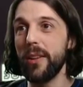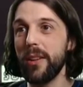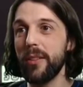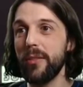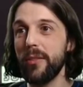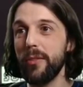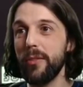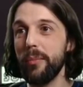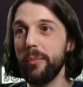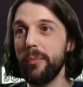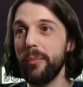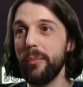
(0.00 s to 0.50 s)

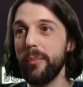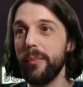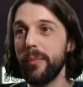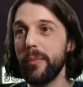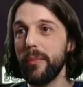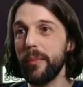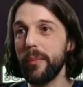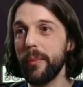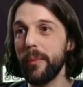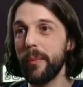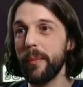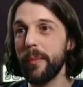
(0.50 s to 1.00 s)
of
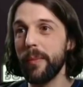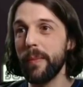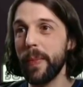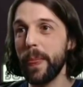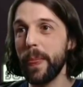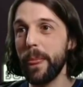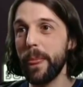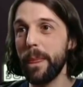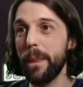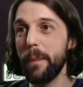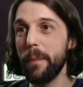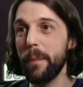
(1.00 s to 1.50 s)

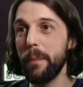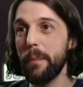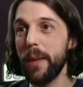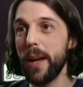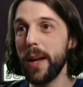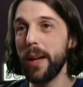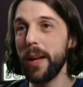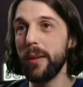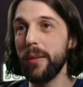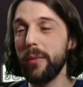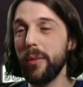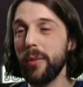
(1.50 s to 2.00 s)

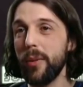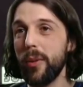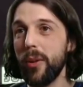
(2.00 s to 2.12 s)
my